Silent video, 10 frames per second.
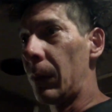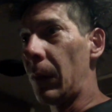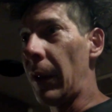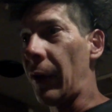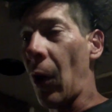
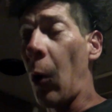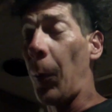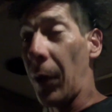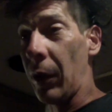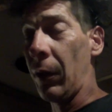it's
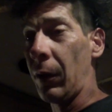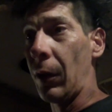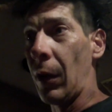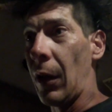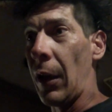open
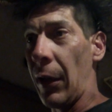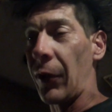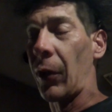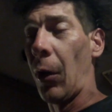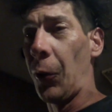and it's
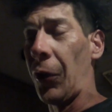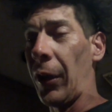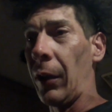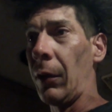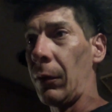
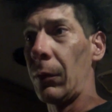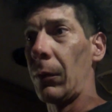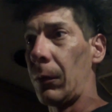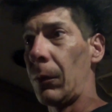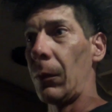closing
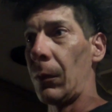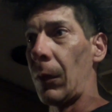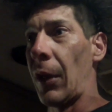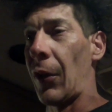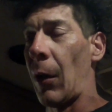
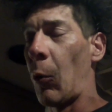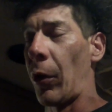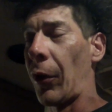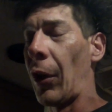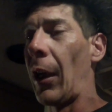as I
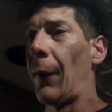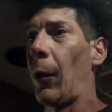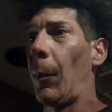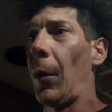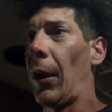work the
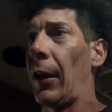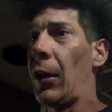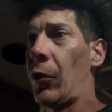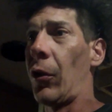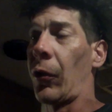lever, but
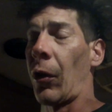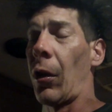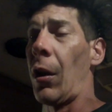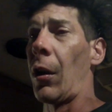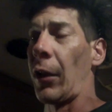it's just
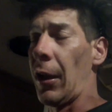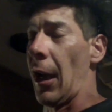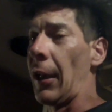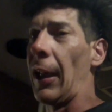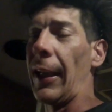clogged and
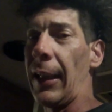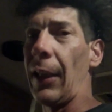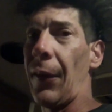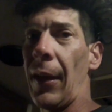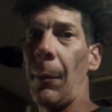not letting
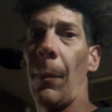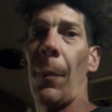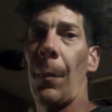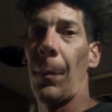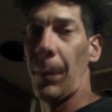anything
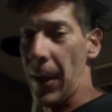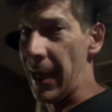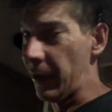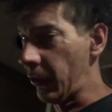pass